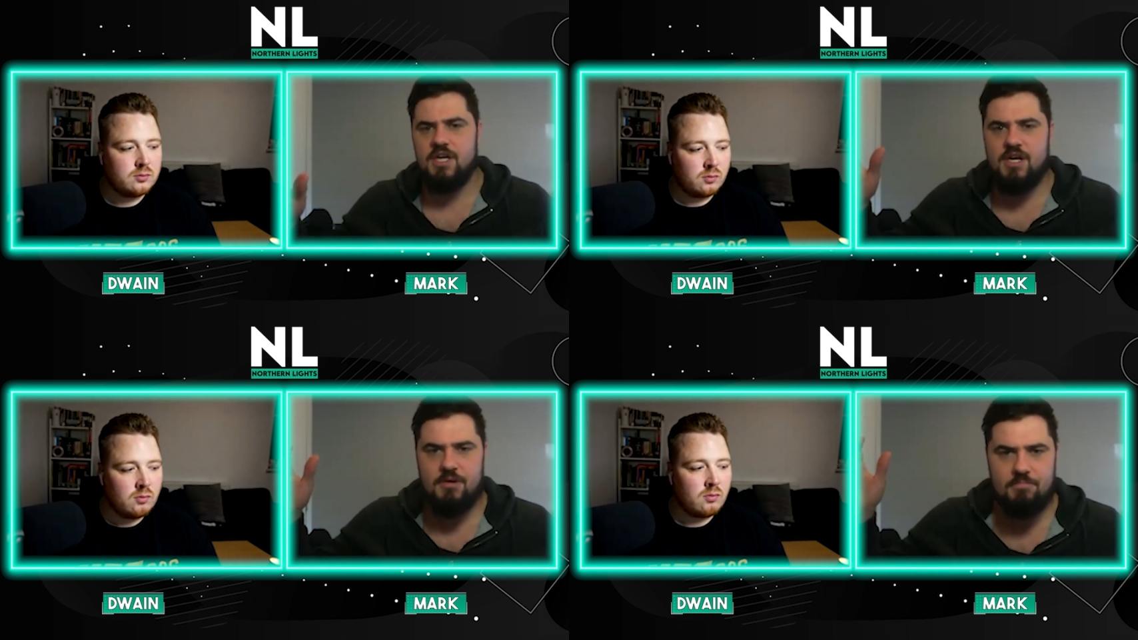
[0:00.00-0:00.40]

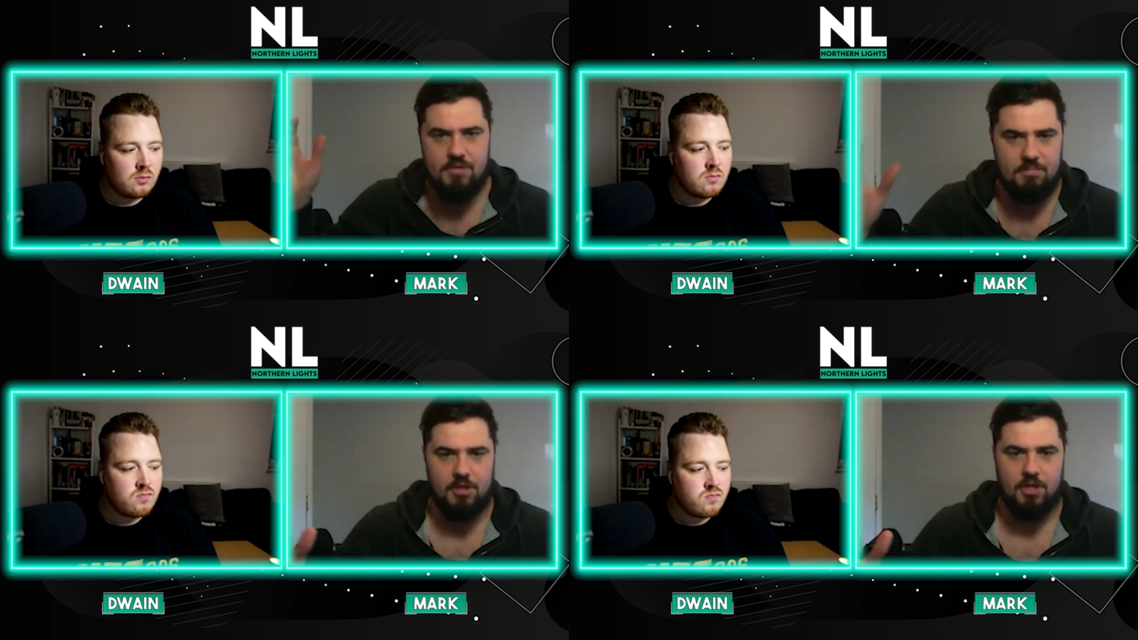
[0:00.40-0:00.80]
Speaker 1: People are
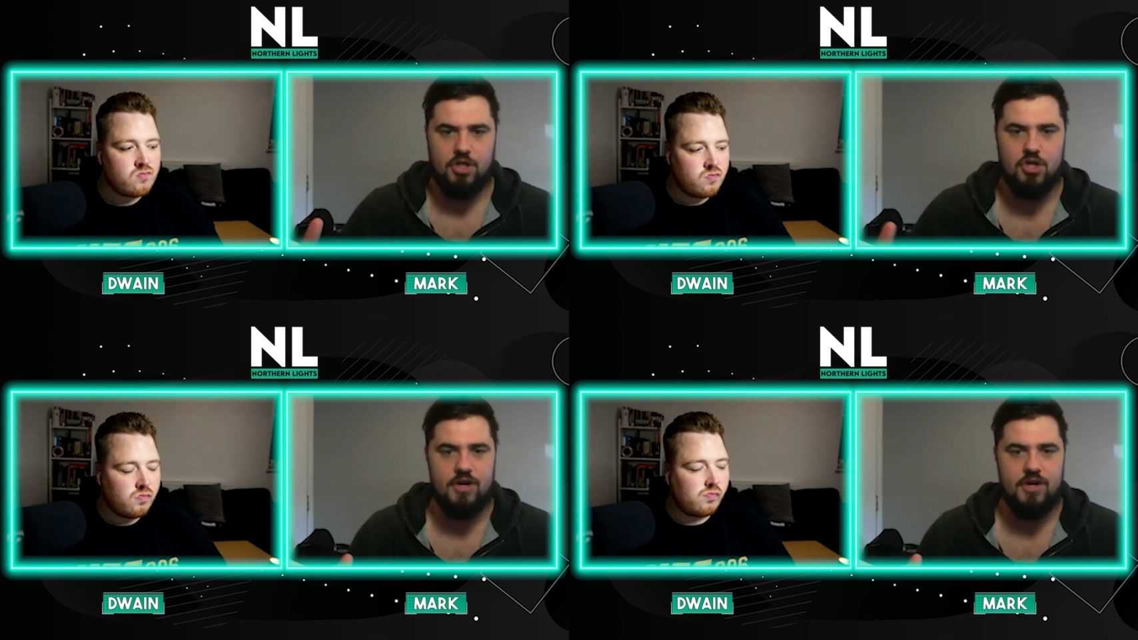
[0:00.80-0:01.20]
gunning
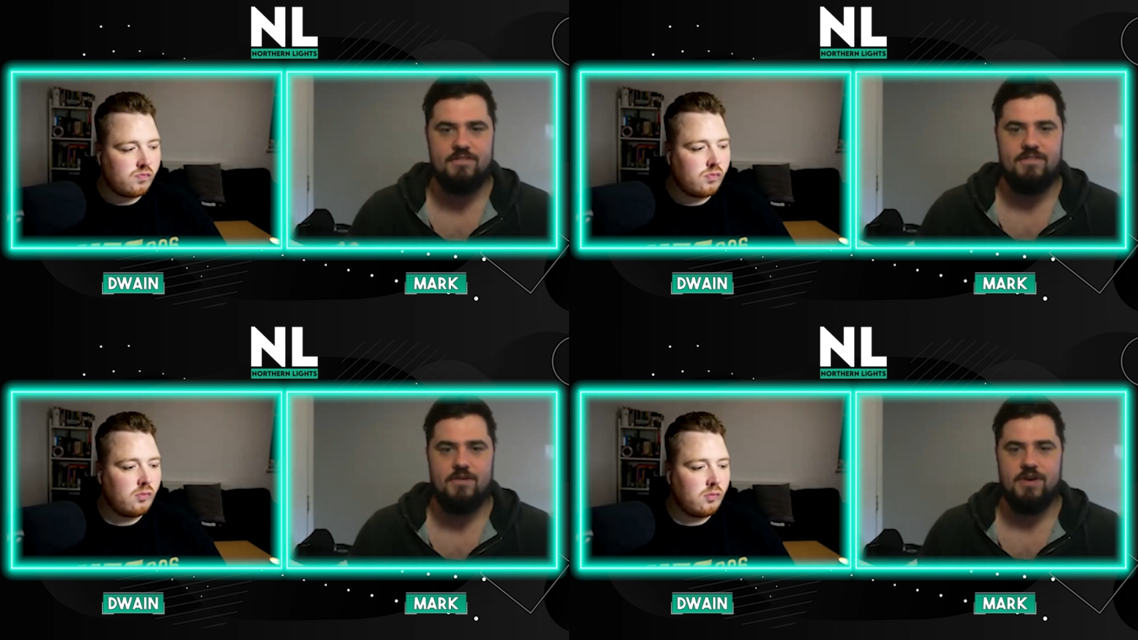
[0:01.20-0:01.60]
for
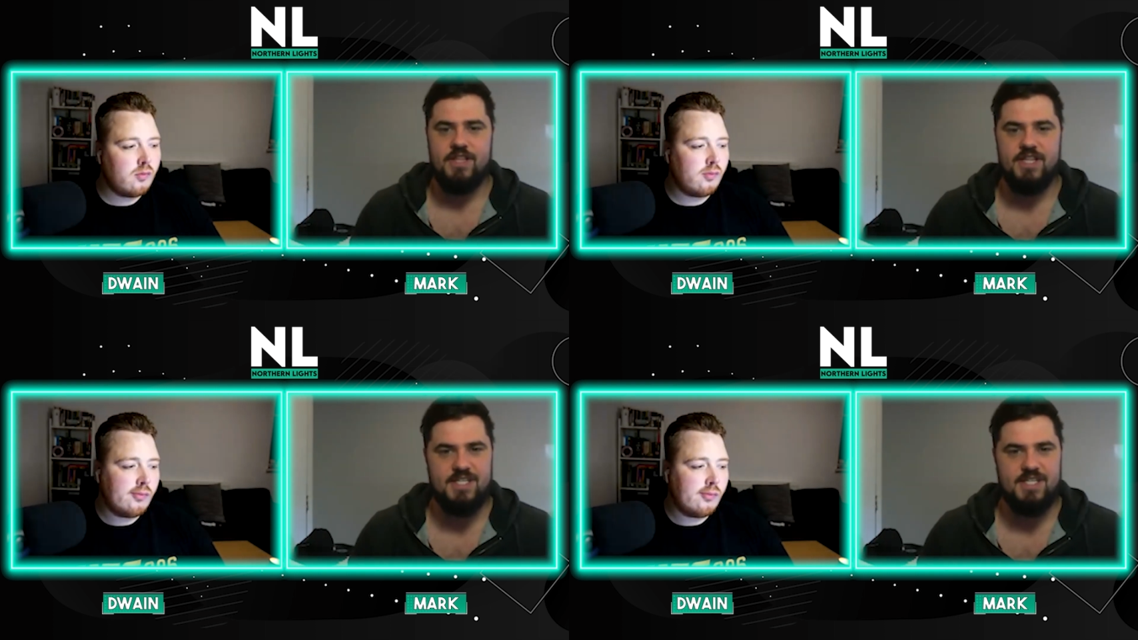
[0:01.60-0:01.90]
it. They see this.